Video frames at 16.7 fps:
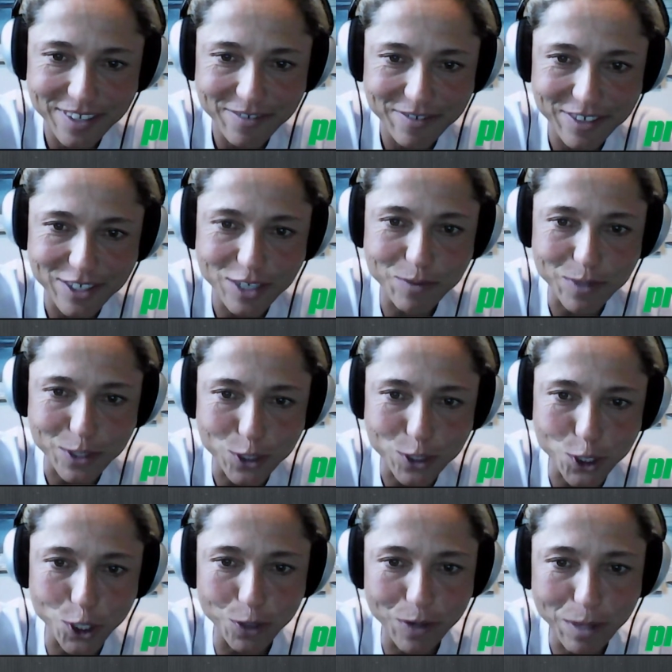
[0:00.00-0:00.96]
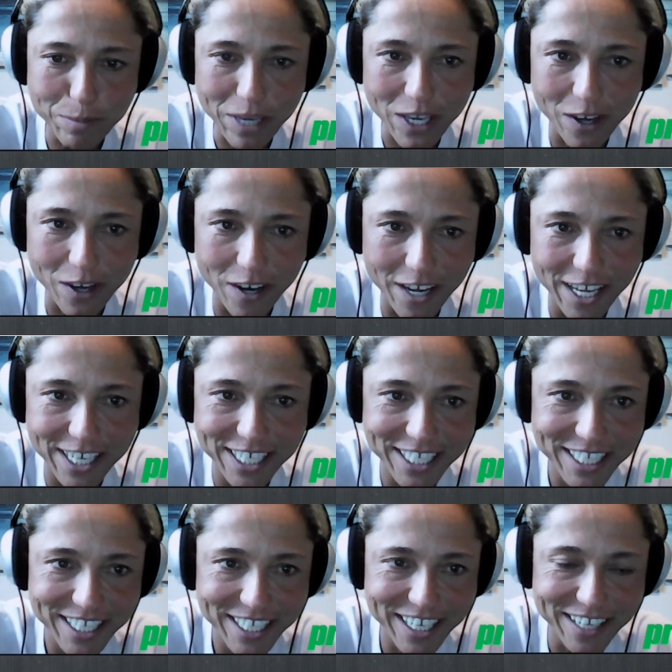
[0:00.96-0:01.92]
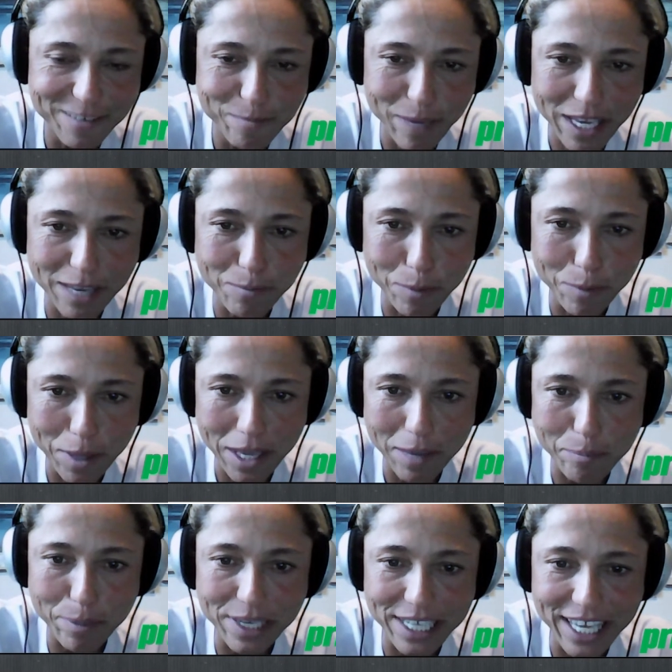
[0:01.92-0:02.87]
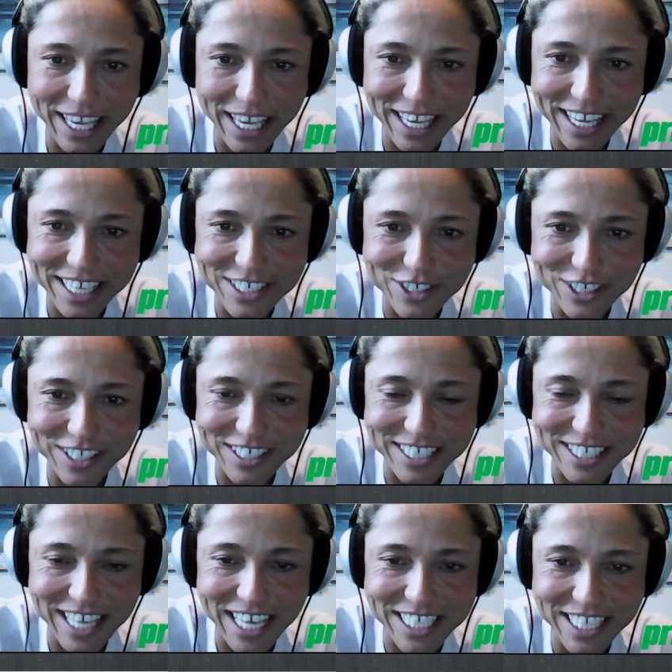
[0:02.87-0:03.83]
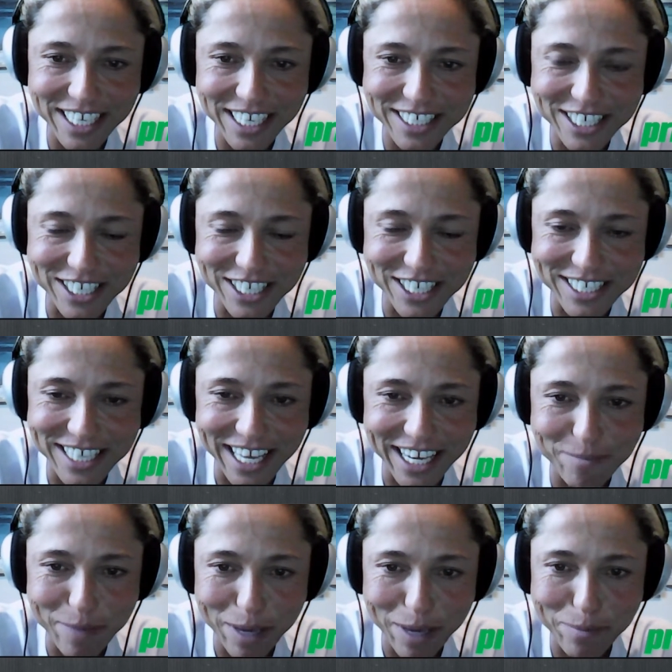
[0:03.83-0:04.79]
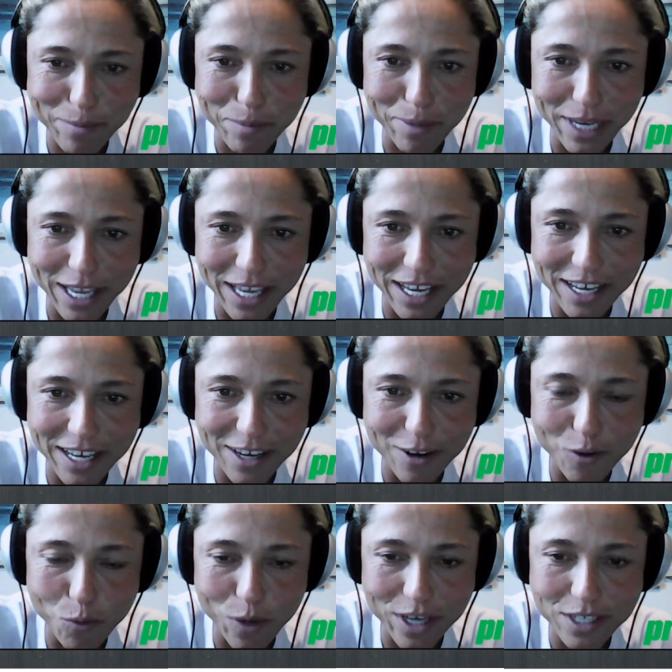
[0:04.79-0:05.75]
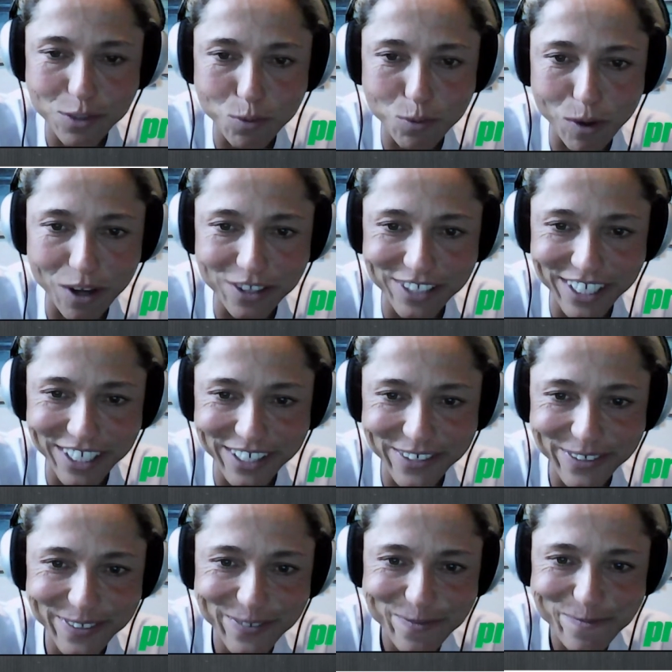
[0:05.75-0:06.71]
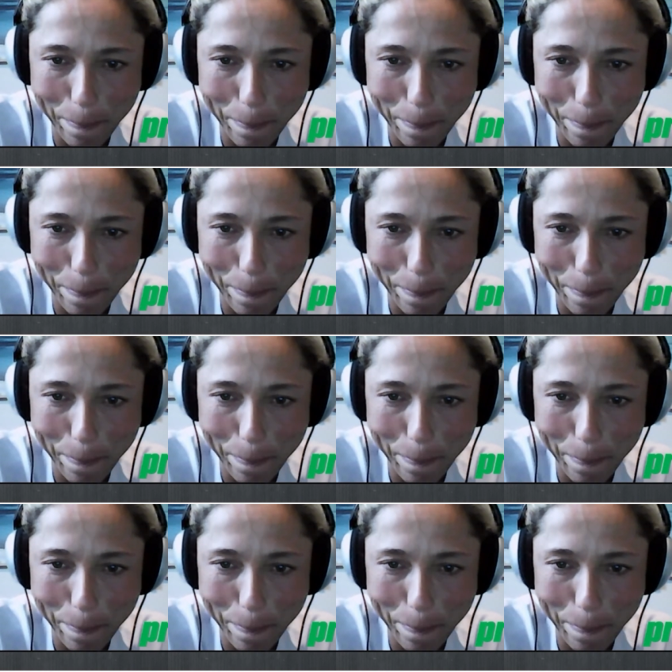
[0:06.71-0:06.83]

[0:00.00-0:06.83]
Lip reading: when she was cheering me on and making me play, as she said it, make me play. Where's Waldo?